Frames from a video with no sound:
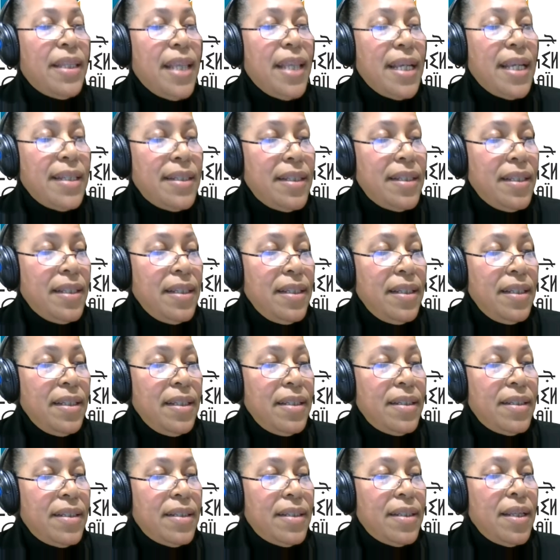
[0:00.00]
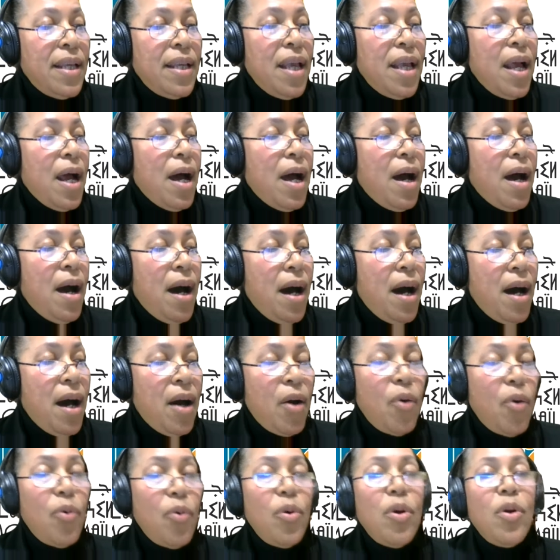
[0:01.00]
That is
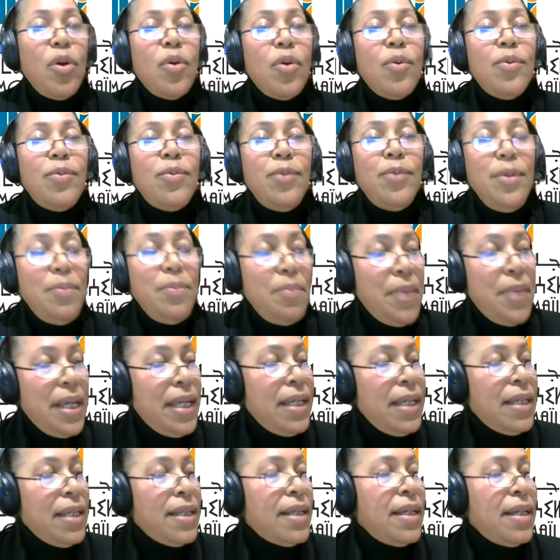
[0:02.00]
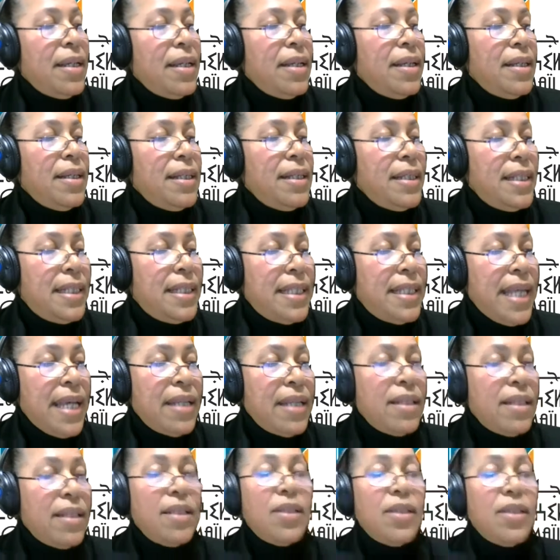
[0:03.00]
how we make
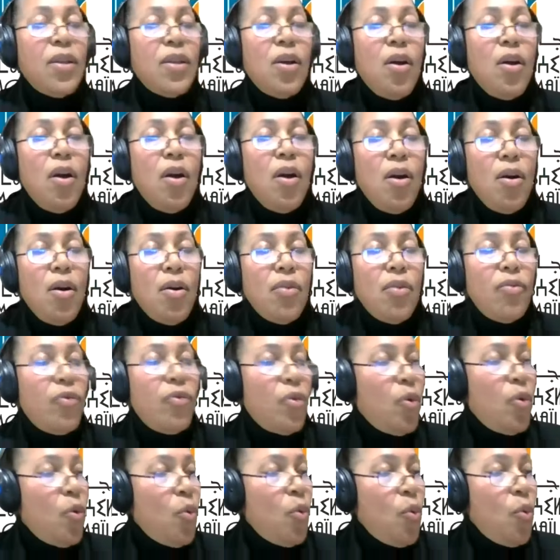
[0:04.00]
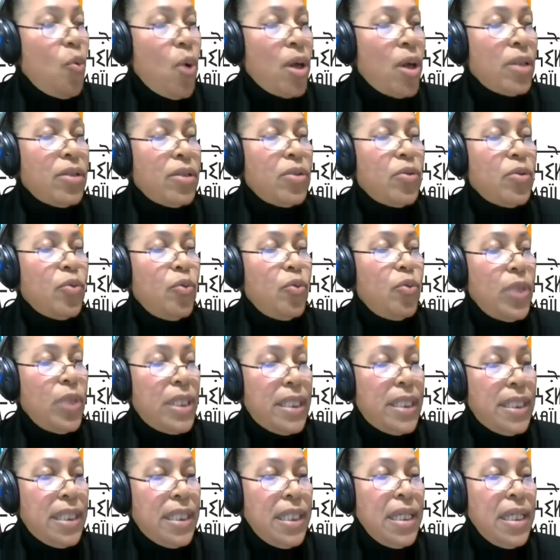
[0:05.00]
sense of what we
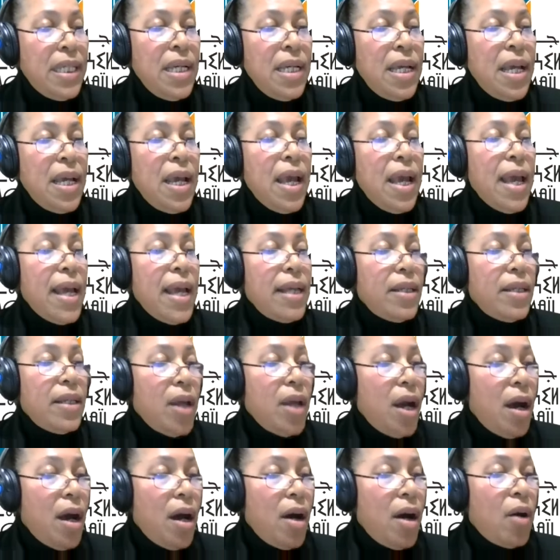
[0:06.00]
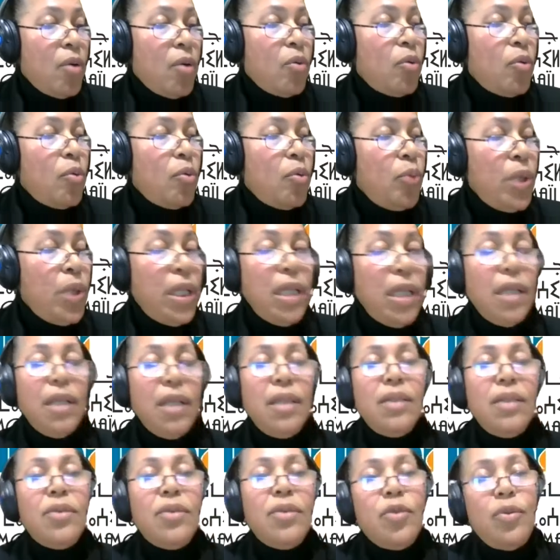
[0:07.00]
see and how we
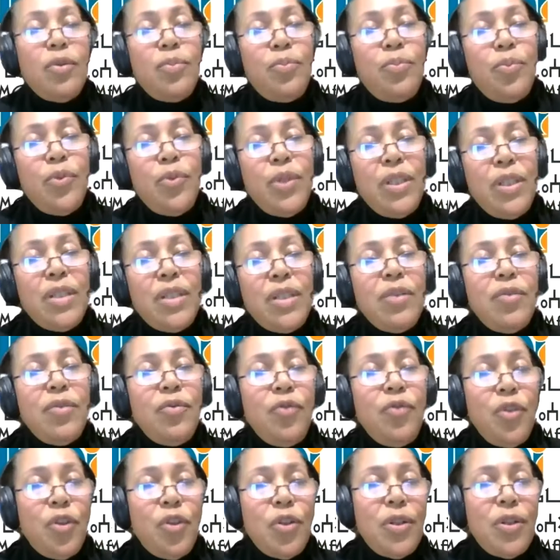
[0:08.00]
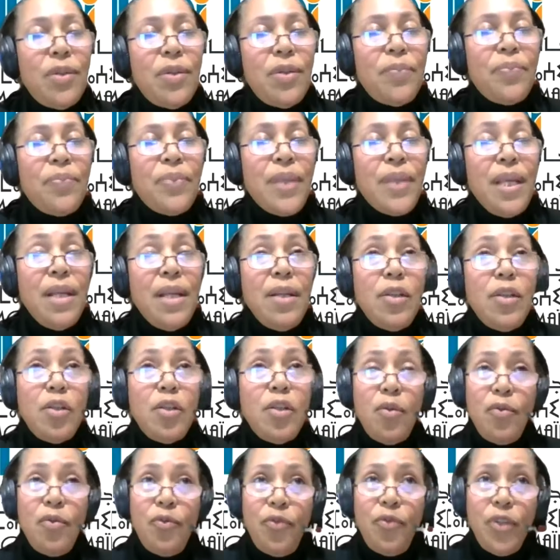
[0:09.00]
interpret vision.
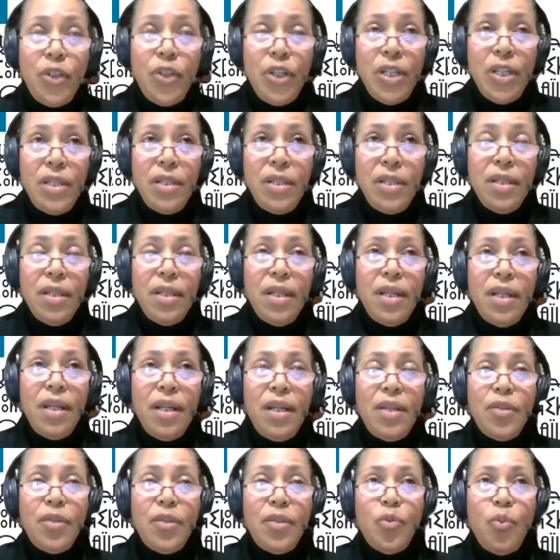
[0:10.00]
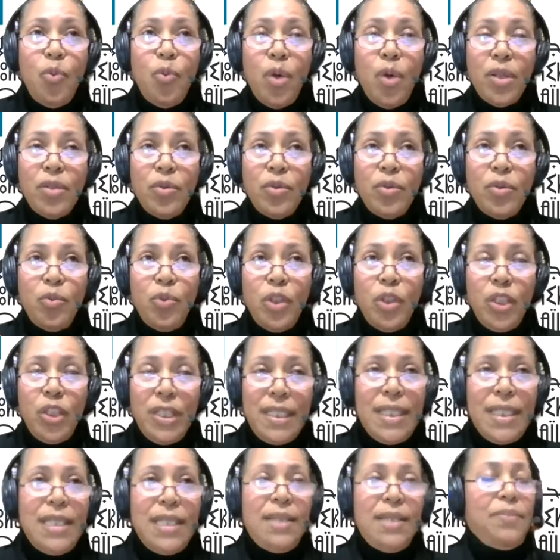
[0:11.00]
So vision is what we
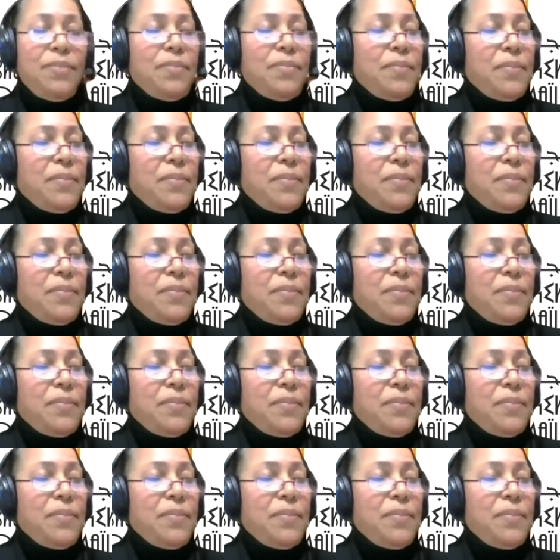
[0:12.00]
see.